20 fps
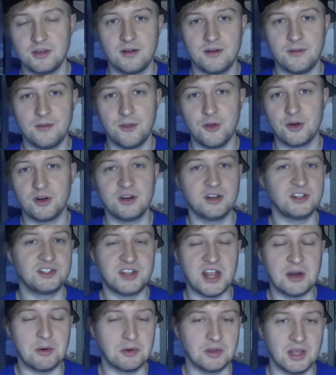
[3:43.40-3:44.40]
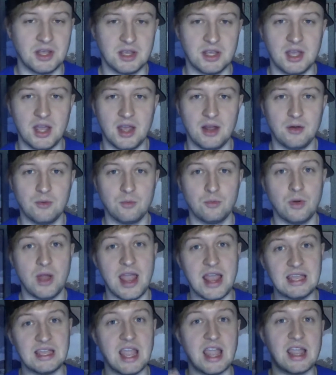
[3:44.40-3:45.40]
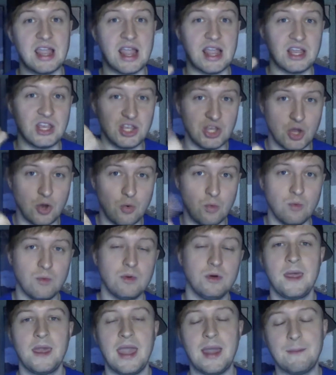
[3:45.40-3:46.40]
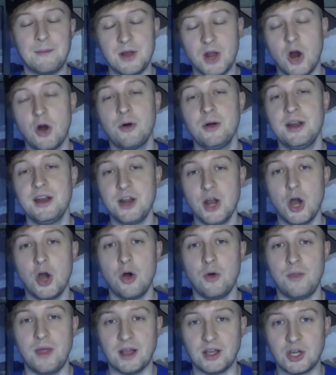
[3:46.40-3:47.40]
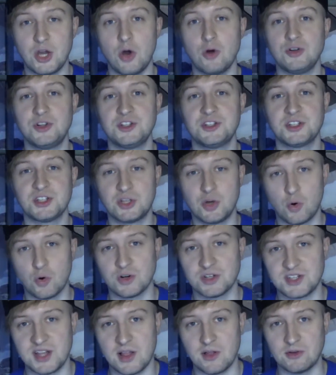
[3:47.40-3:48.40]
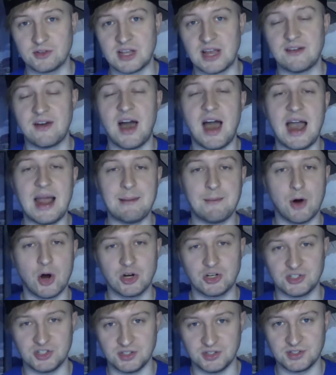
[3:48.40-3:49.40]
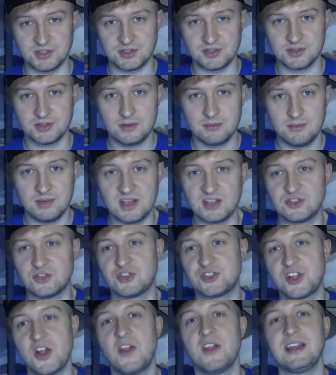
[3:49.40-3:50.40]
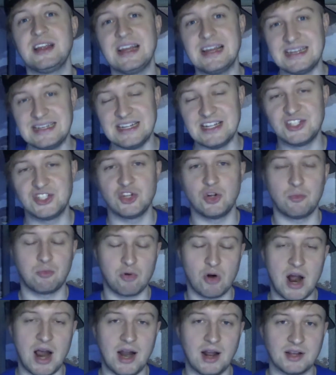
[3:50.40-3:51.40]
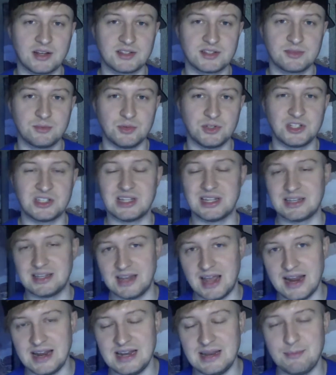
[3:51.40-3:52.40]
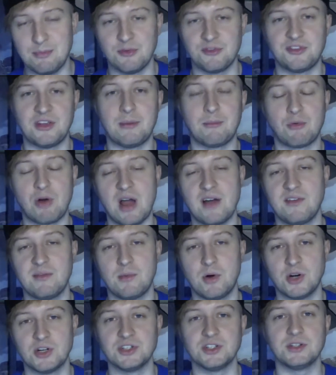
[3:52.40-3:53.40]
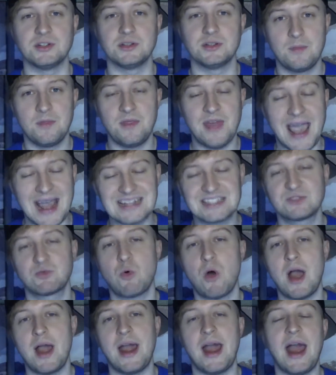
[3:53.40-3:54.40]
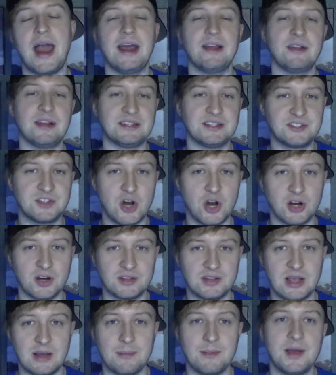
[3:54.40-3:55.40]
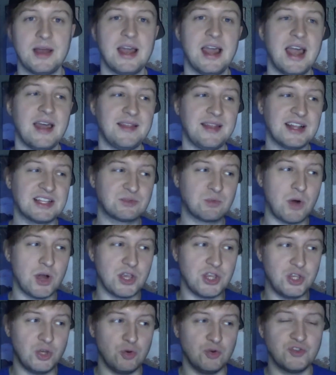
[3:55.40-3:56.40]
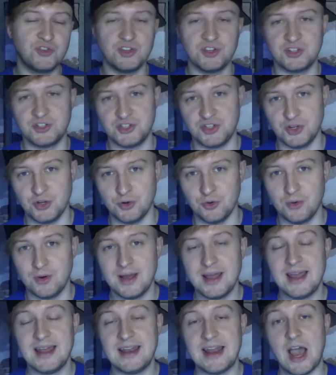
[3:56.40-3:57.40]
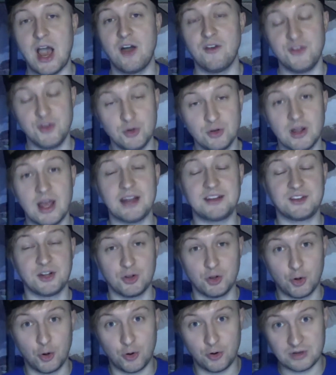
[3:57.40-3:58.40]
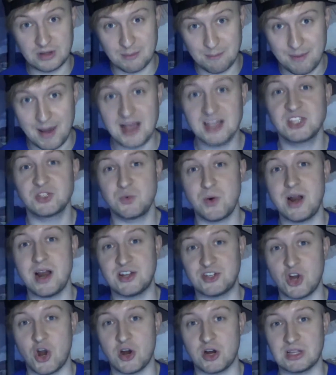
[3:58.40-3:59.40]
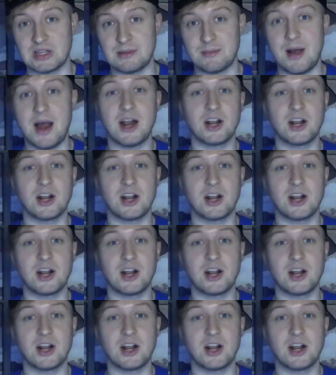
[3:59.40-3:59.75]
they're going to just take what they can get, aka you. And we already know that coaches and course sellers have high margins because they're selling digital products, which is like 90% profit margin. That's why I like to target them, and that's why you should too. Now, if you'd like to learn the best way to target them, how to